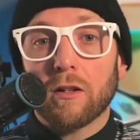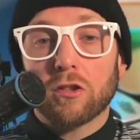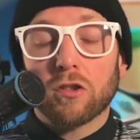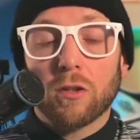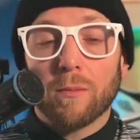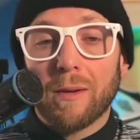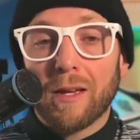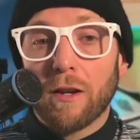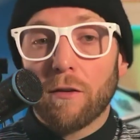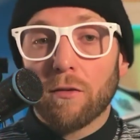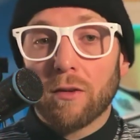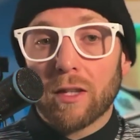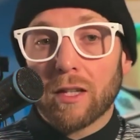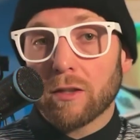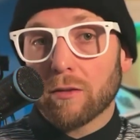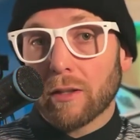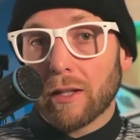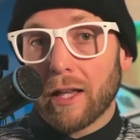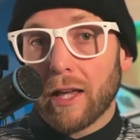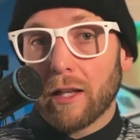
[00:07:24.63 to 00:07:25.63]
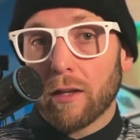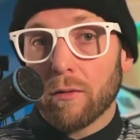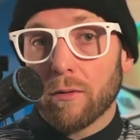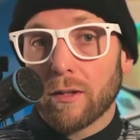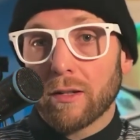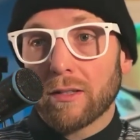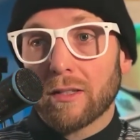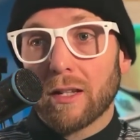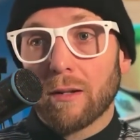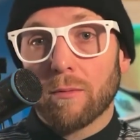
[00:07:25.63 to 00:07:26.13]
so many different things with
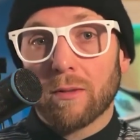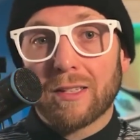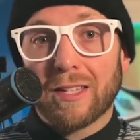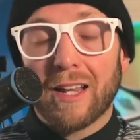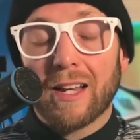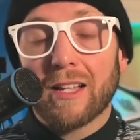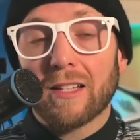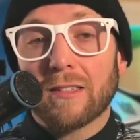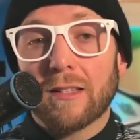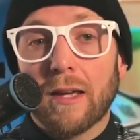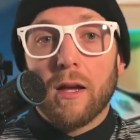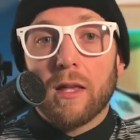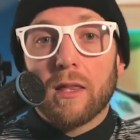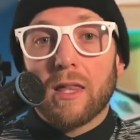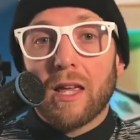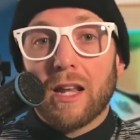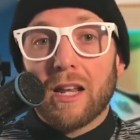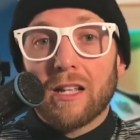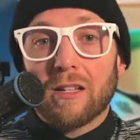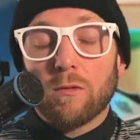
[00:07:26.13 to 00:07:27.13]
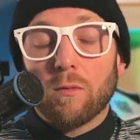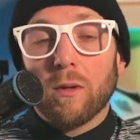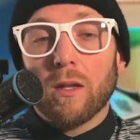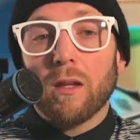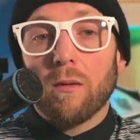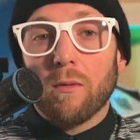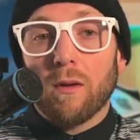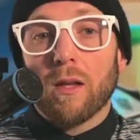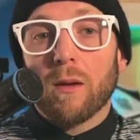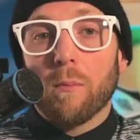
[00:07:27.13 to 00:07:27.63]
landlords and with tenants that it's really,
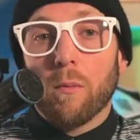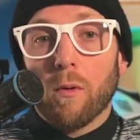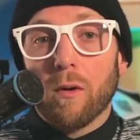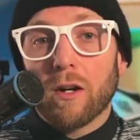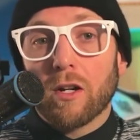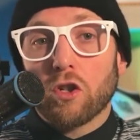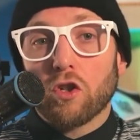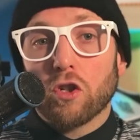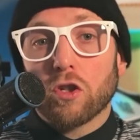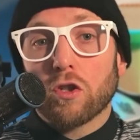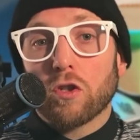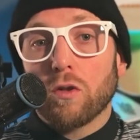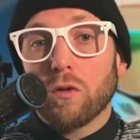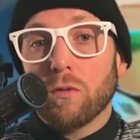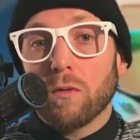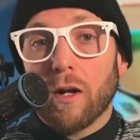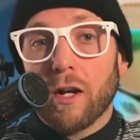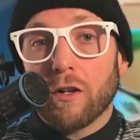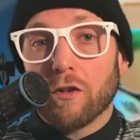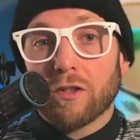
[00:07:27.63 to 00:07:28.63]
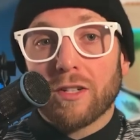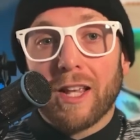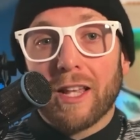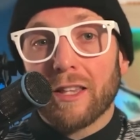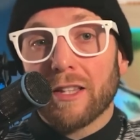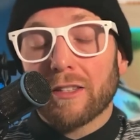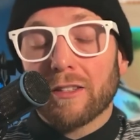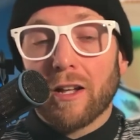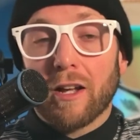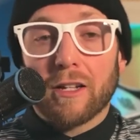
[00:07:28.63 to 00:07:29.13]
really important just to understand
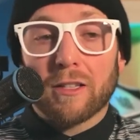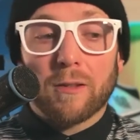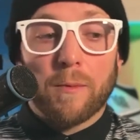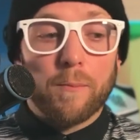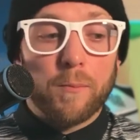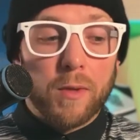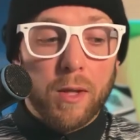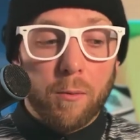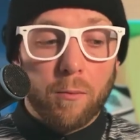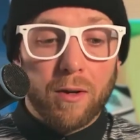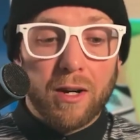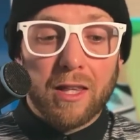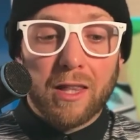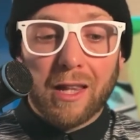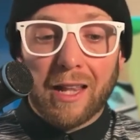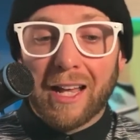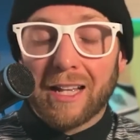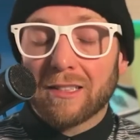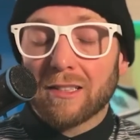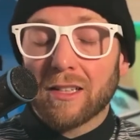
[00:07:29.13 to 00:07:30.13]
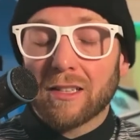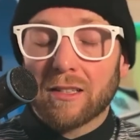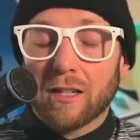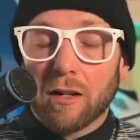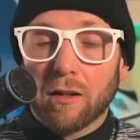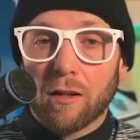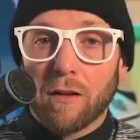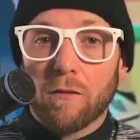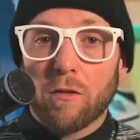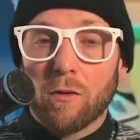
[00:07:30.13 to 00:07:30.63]
these laws. And one of the last things that I'll
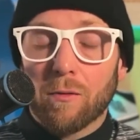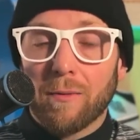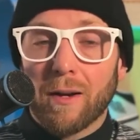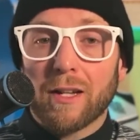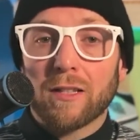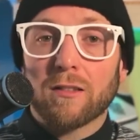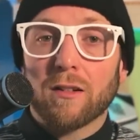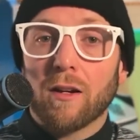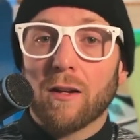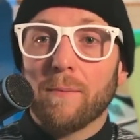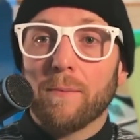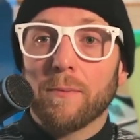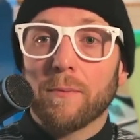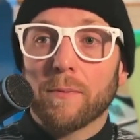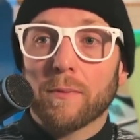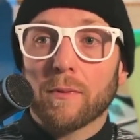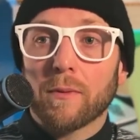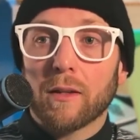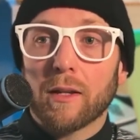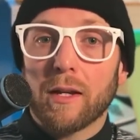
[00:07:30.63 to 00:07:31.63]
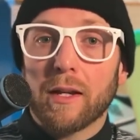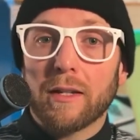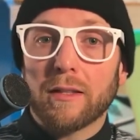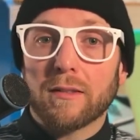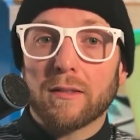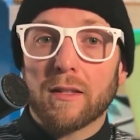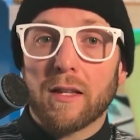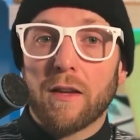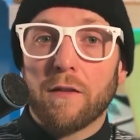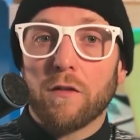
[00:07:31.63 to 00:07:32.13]
give you advice on
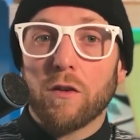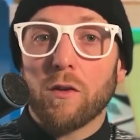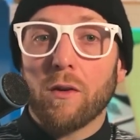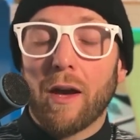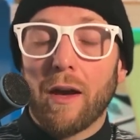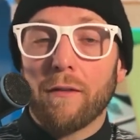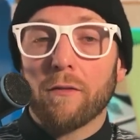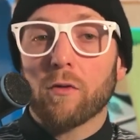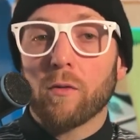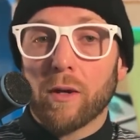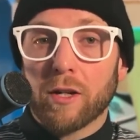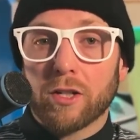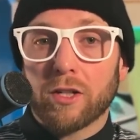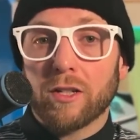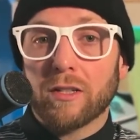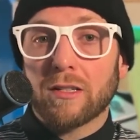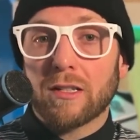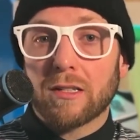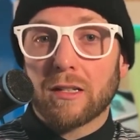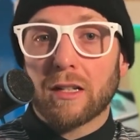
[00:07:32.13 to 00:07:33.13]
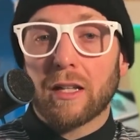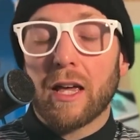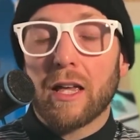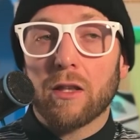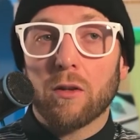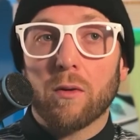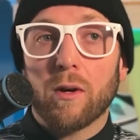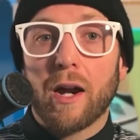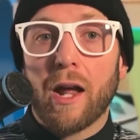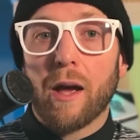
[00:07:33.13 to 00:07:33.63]
is, if you have questions as a
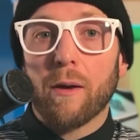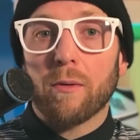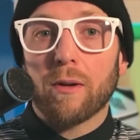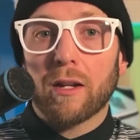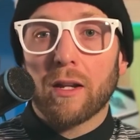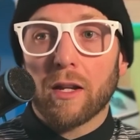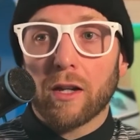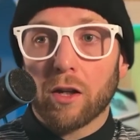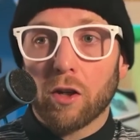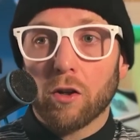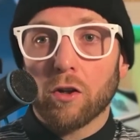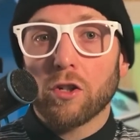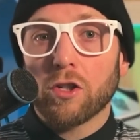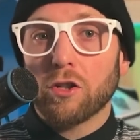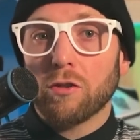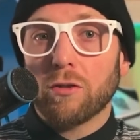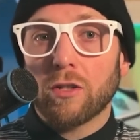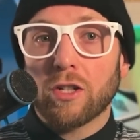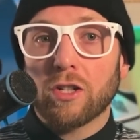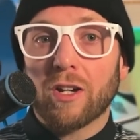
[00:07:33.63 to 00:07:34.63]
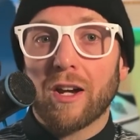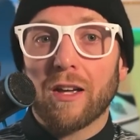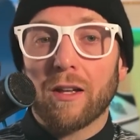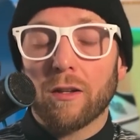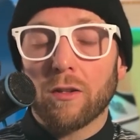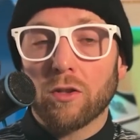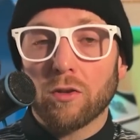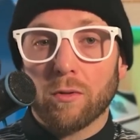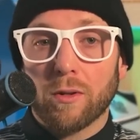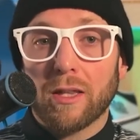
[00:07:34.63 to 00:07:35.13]
landlord, I would encourage you to
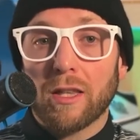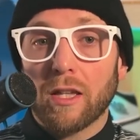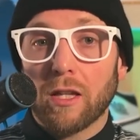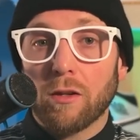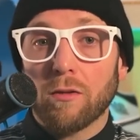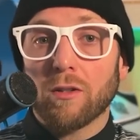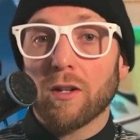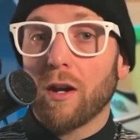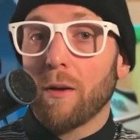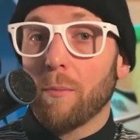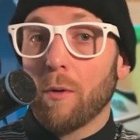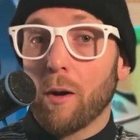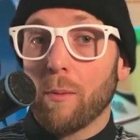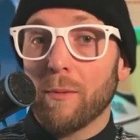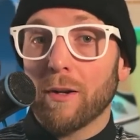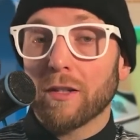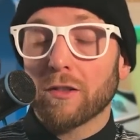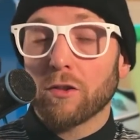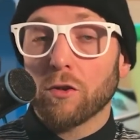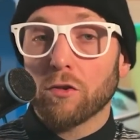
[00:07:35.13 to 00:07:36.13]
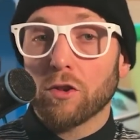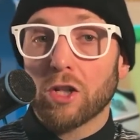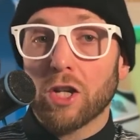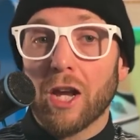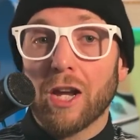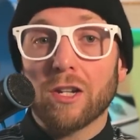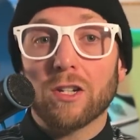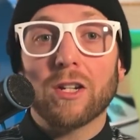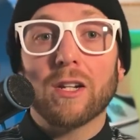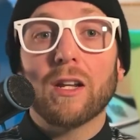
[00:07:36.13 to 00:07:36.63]
join the Utah Apartment
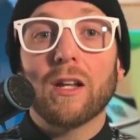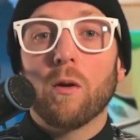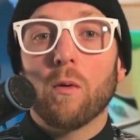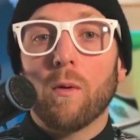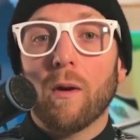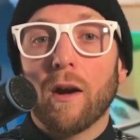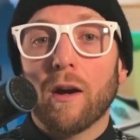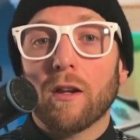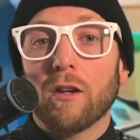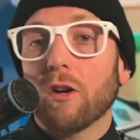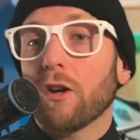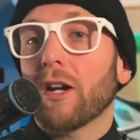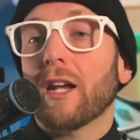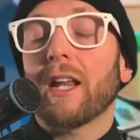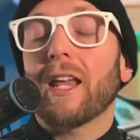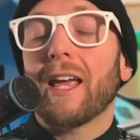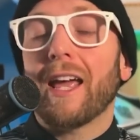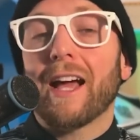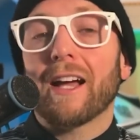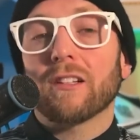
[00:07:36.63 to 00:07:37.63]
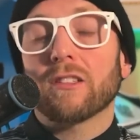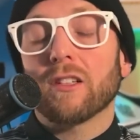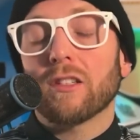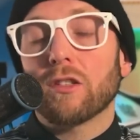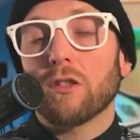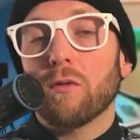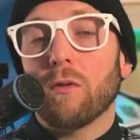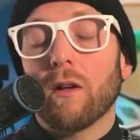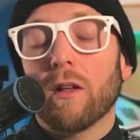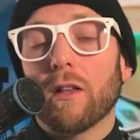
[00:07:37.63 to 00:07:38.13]
Association, where you're getting access
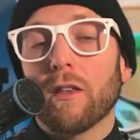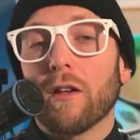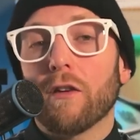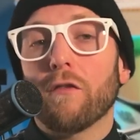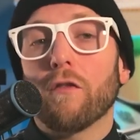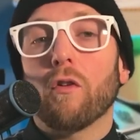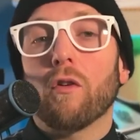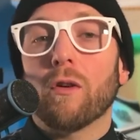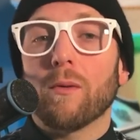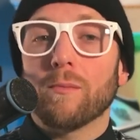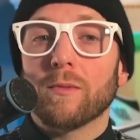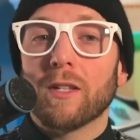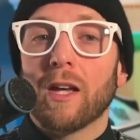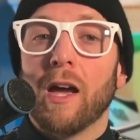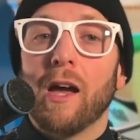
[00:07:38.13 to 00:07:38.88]
to all of their forms,